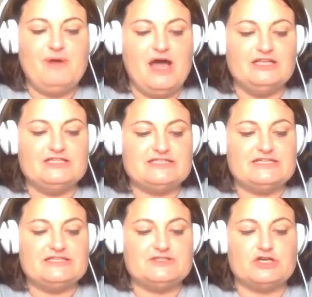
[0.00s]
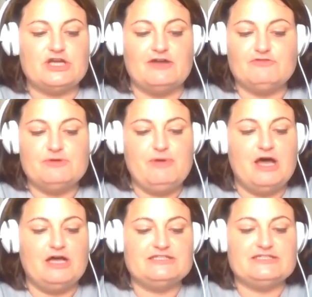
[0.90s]
policies or government
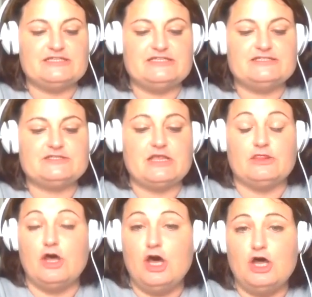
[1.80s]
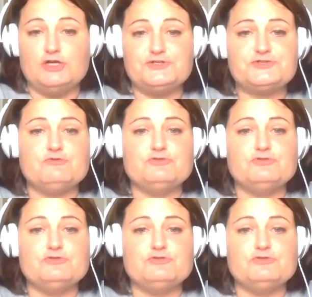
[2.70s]
policies, laws,